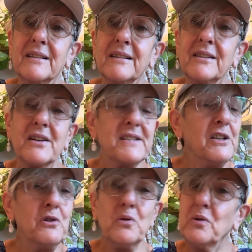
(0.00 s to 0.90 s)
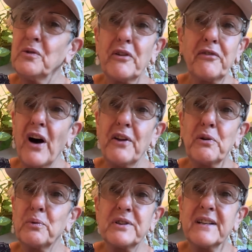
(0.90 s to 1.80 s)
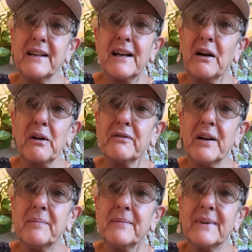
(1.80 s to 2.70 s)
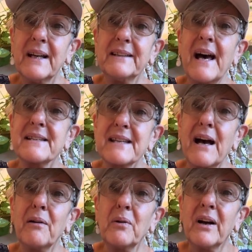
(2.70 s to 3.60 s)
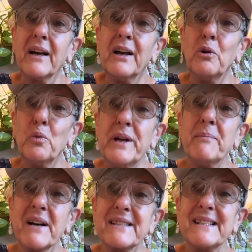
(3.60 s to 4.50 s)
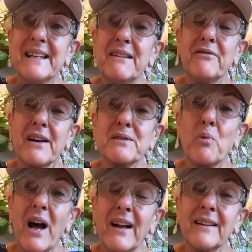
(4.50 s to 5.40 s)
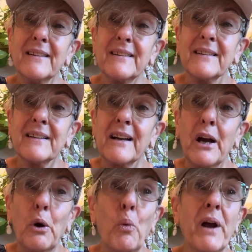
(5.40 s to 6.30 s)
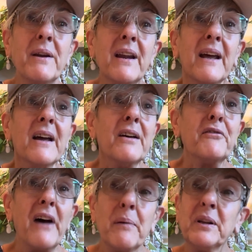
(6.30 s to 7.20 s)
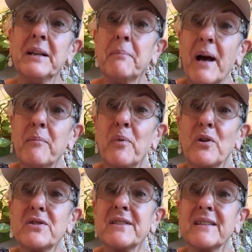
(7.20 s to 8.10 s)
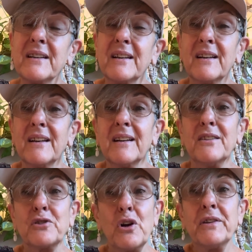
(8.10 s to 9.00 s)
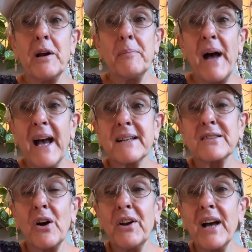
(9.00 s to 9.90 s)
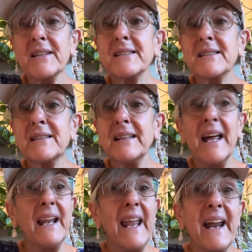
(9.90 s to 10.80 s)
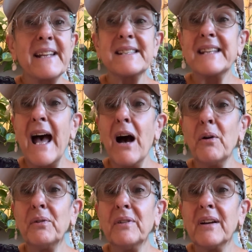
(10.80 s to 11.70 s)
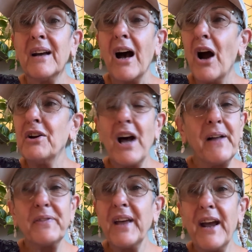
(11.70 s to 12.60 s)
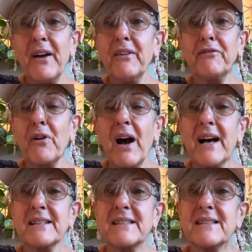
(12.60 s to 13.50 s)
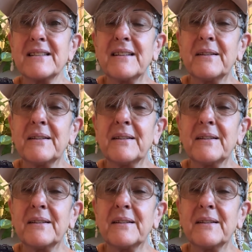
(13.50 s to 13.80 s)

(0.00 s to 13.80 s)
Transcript: Because he knew the Father would take care of him. And that's how we must live as well. When family members turn their backs on us, that let us down, are not there for us.